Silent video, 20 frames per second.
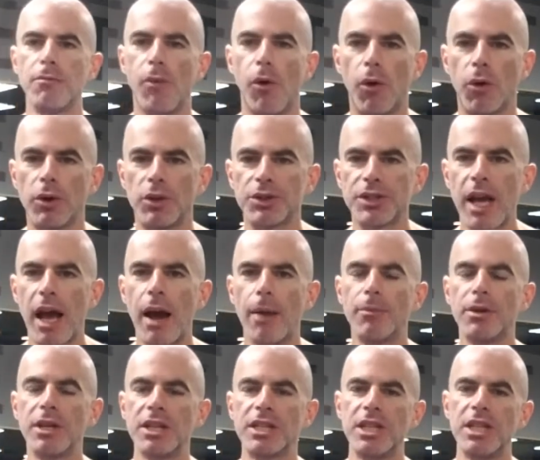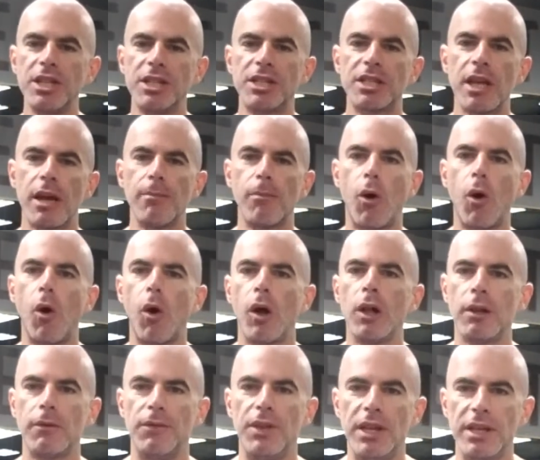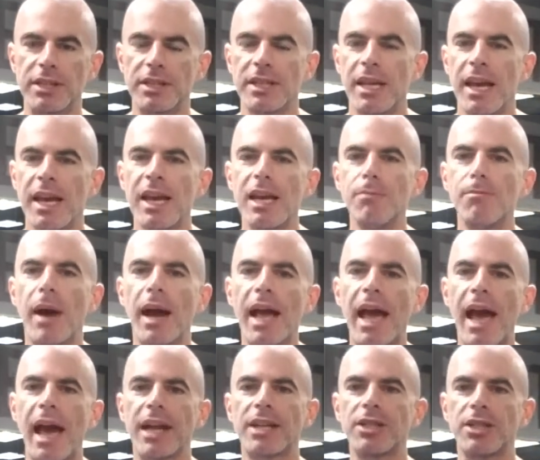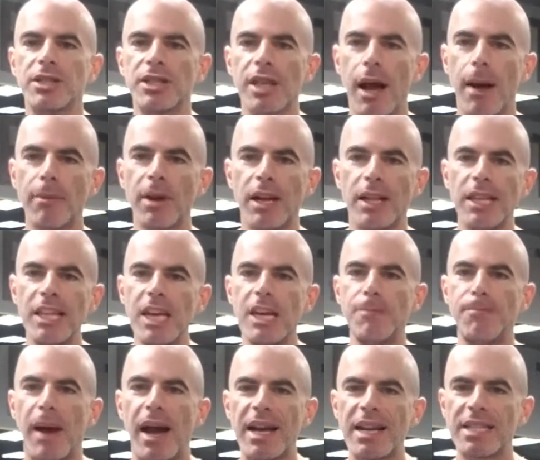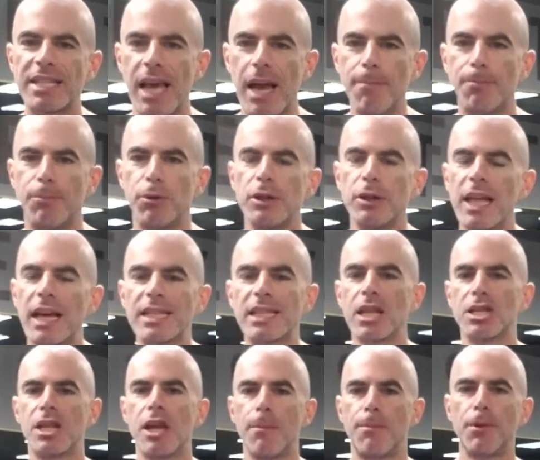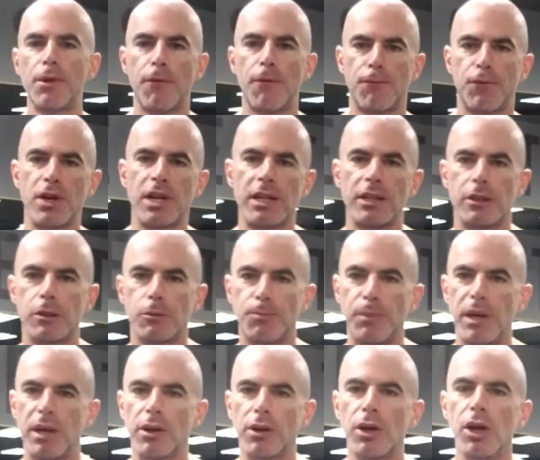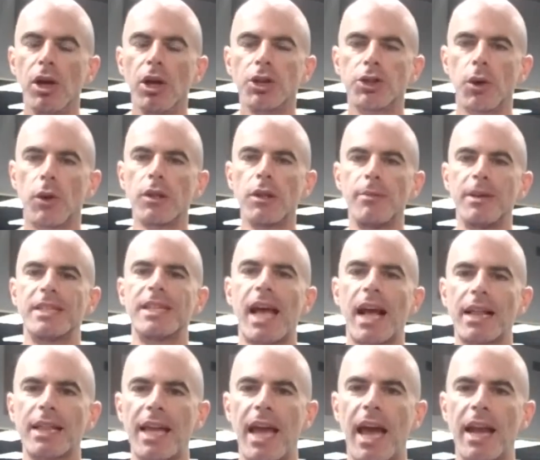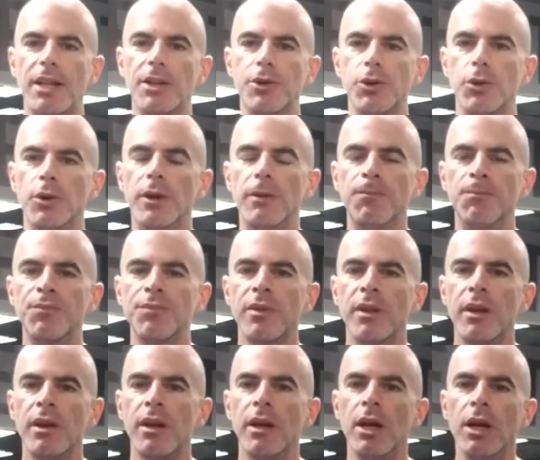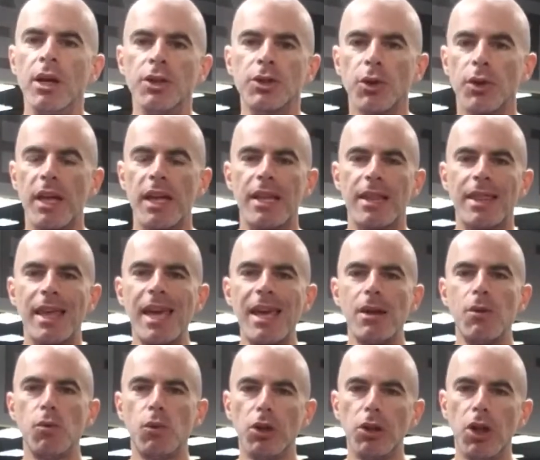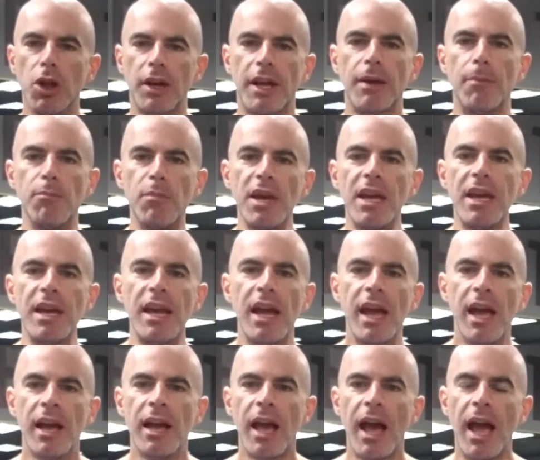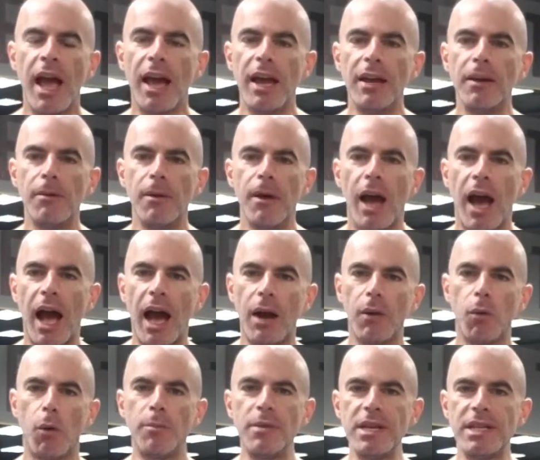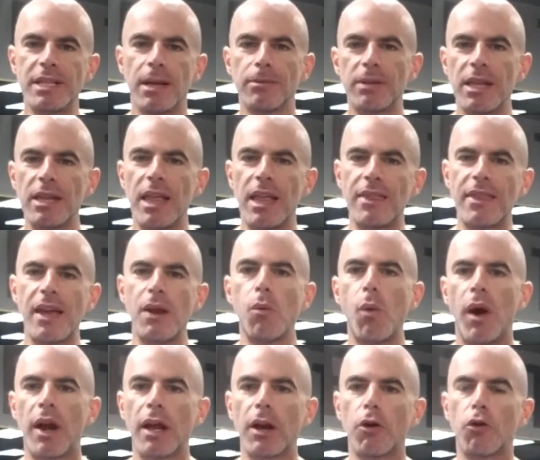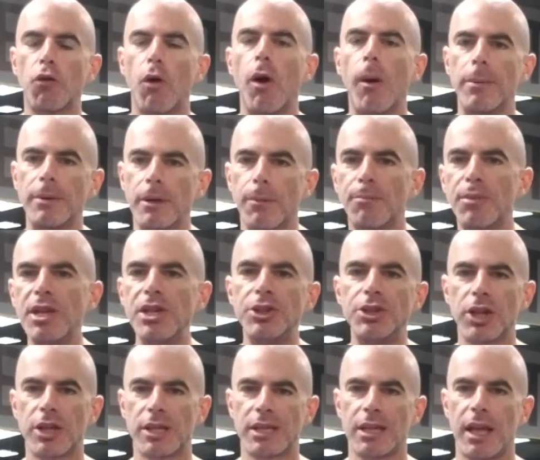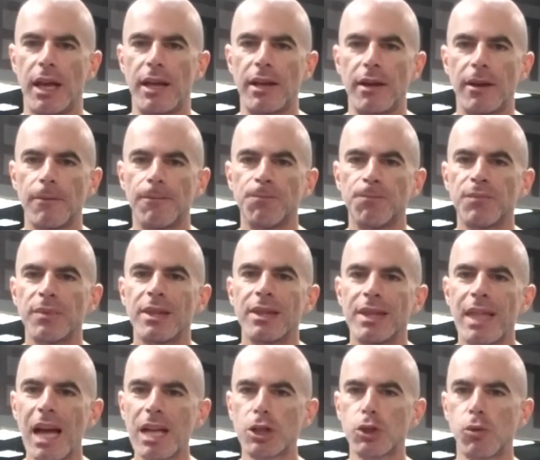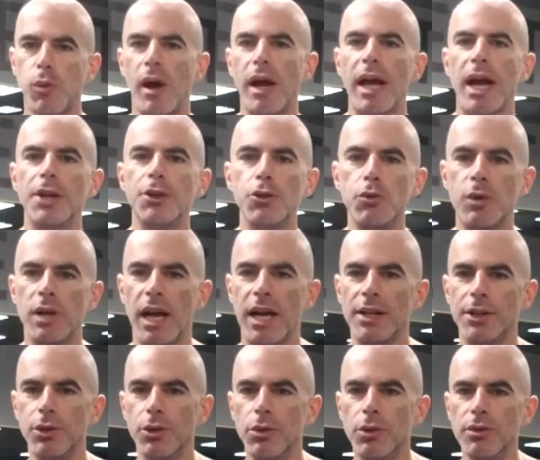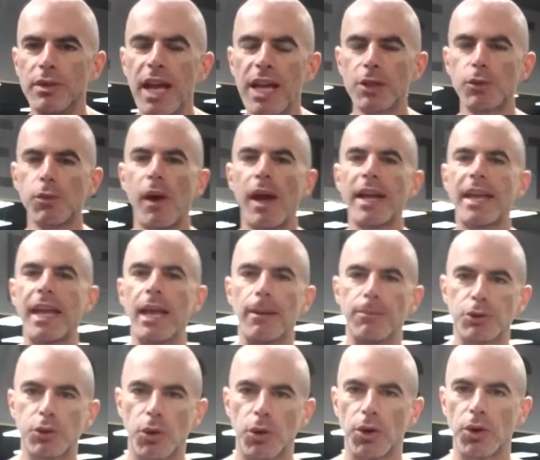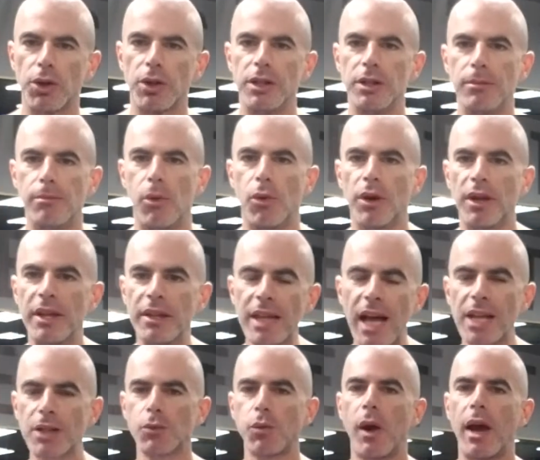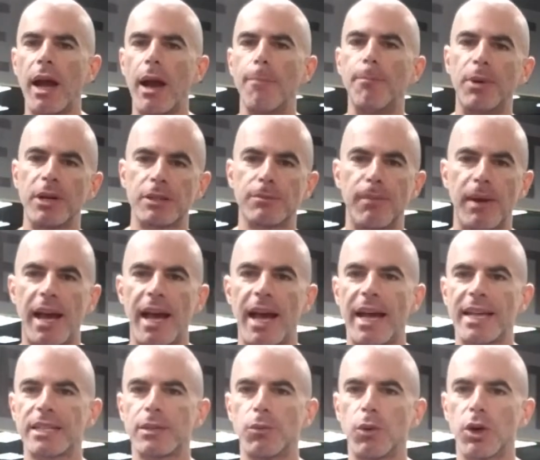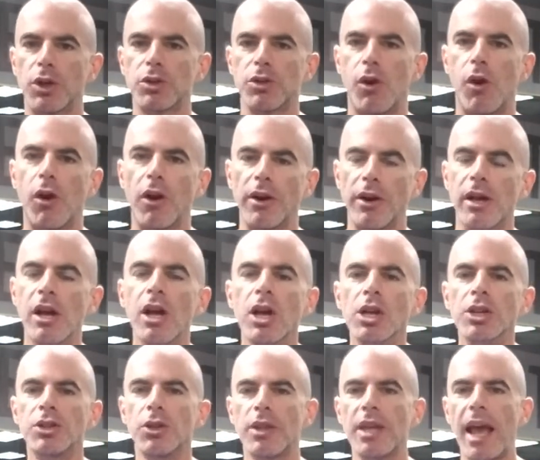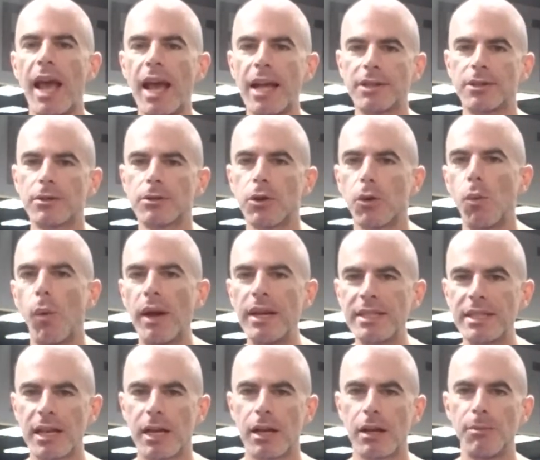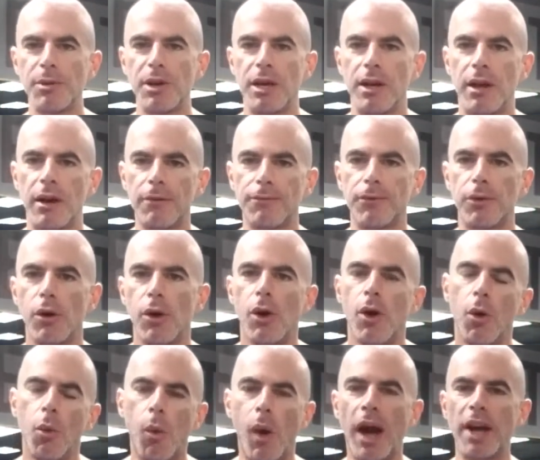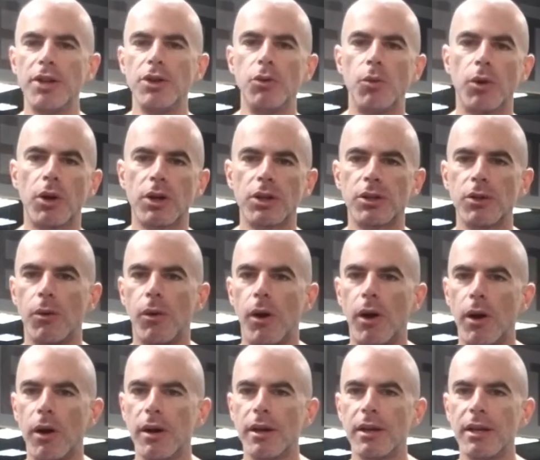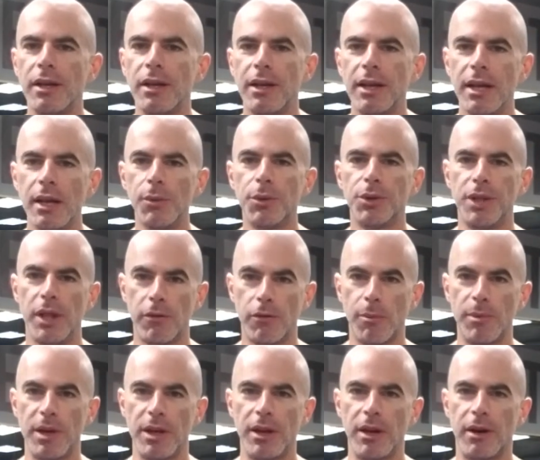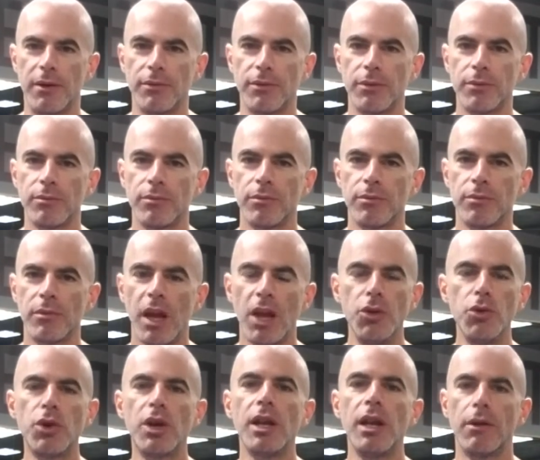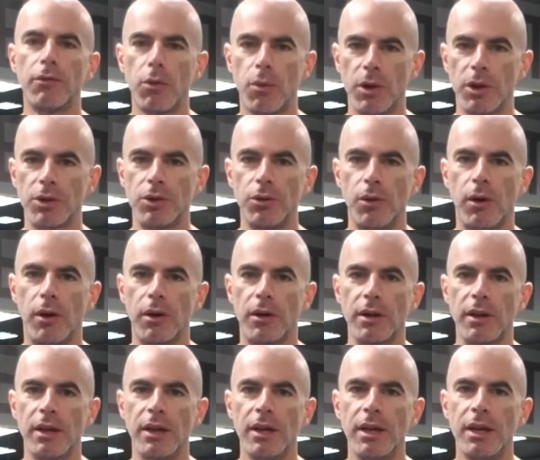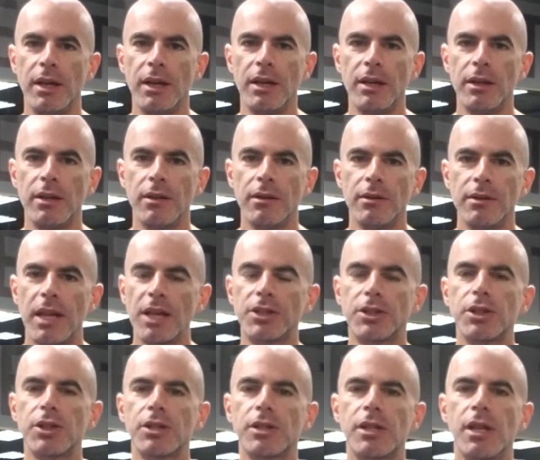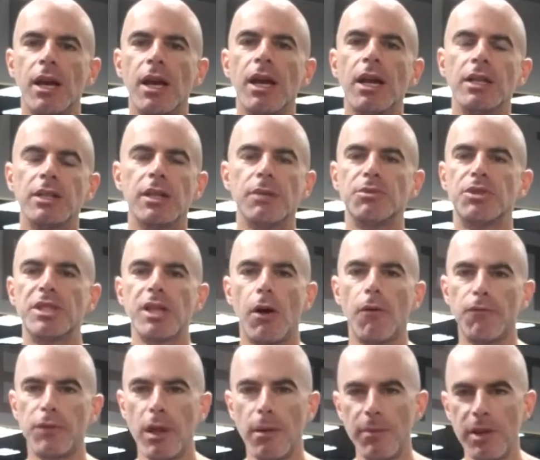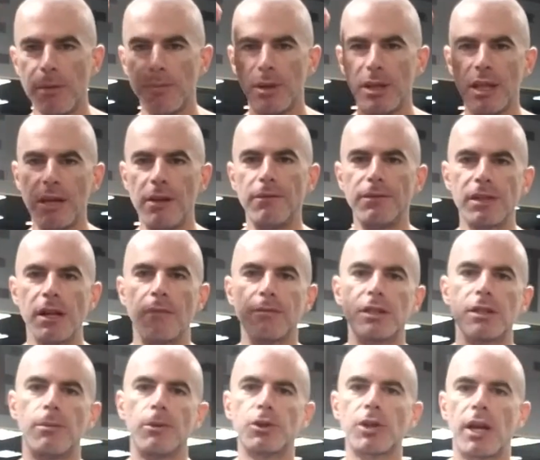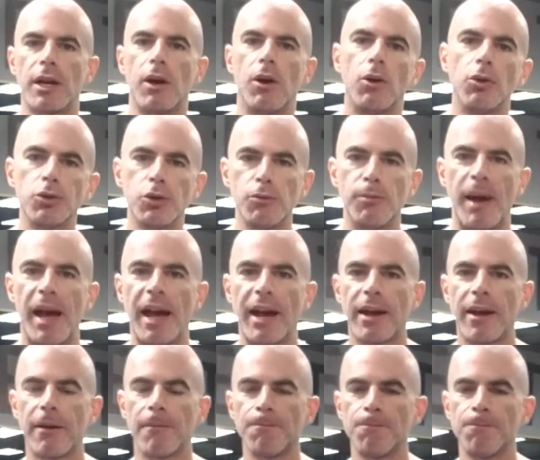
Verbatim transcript: morals. I'm going to teach them all of this in my actions. I'm going to lead by example, like the tip of the freaking spear, showing them exactly how to do it so that they will look at me and I will be something that they want to grow up to be just like. That's why I do what I do. That's why I get up so early in the morning. That's why I bust my ass and work so hard. So the answer to when is it going to be enough? Why do you work so hard? It will never be enough. And you can never work too hard. That's just some self limiting beliefs of someone trying to hold you back